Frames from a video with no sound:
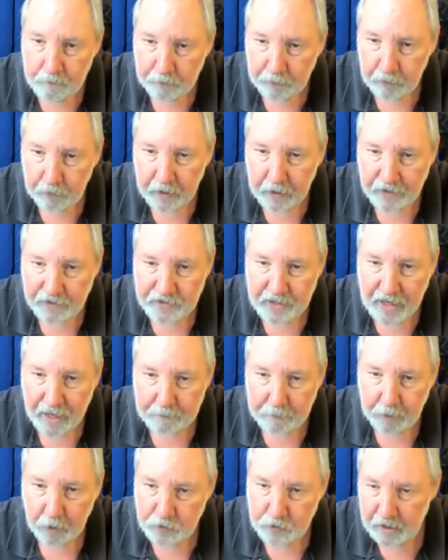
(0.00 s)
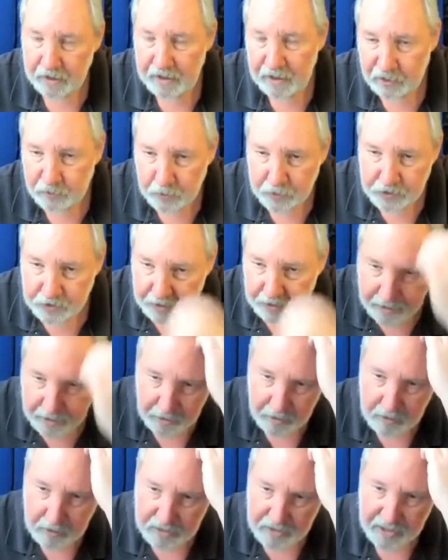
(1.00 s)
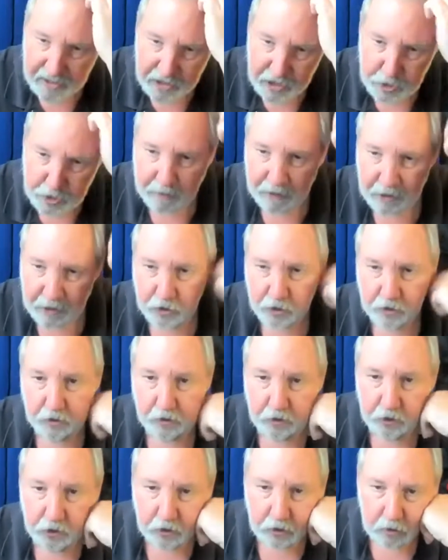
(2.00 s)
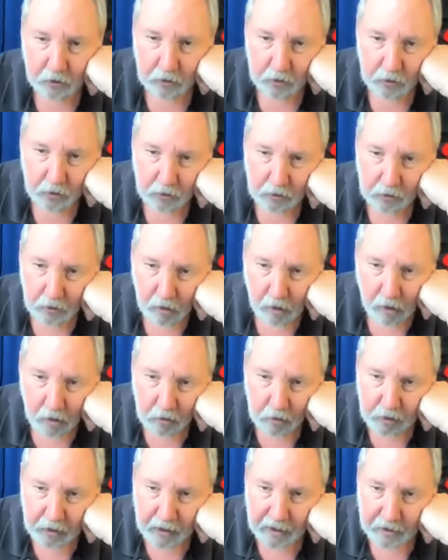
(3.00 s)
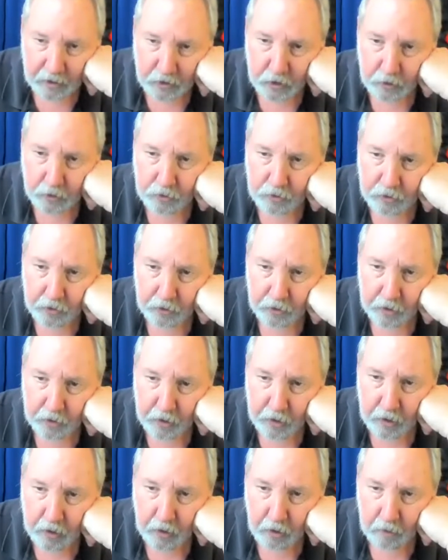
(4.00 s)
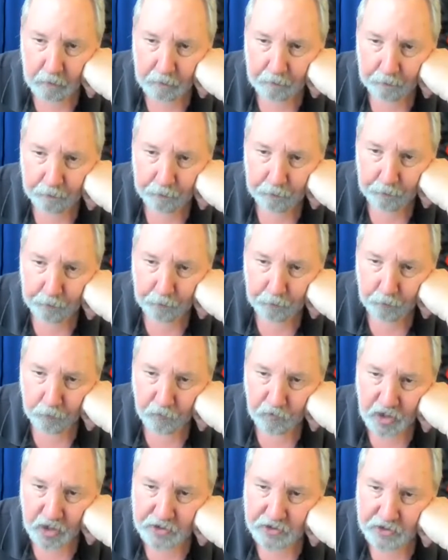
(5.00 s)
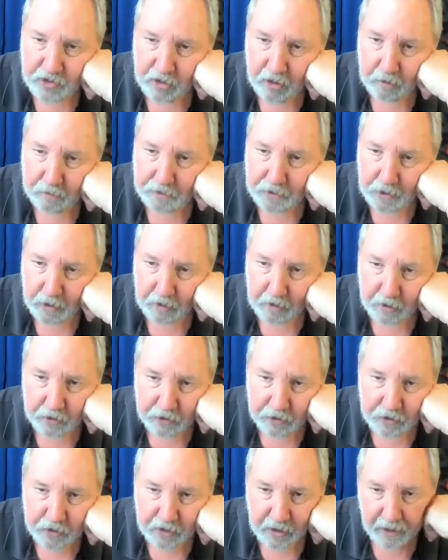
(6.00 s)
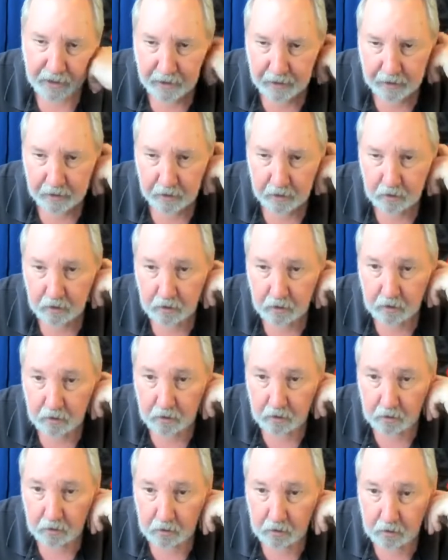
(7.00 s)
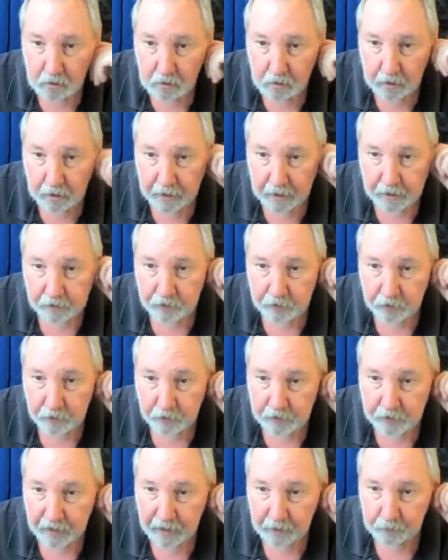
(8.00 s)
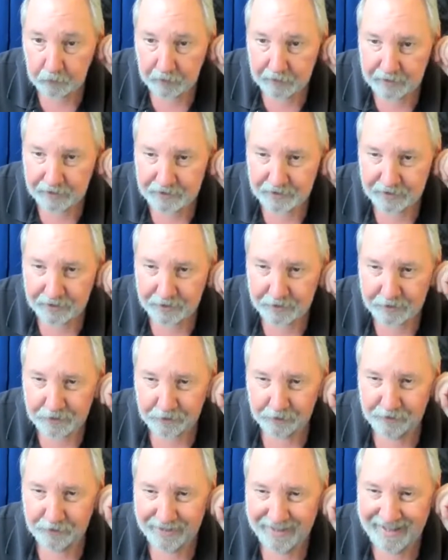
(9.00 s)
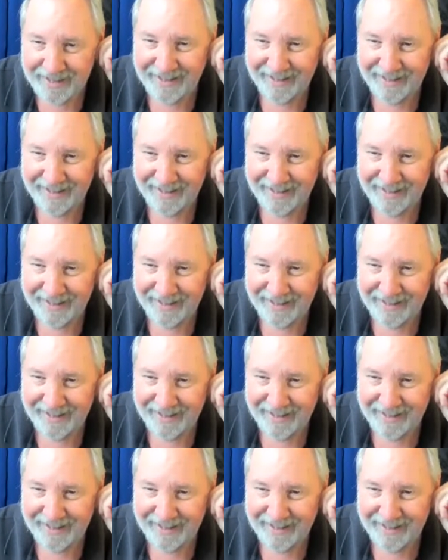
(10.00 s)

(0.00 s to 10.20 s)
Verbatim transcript: Okay, Scott posted, as we said, today's specials at 2.30. Jason Helms talking to Scott. Andrew, can I run this on a three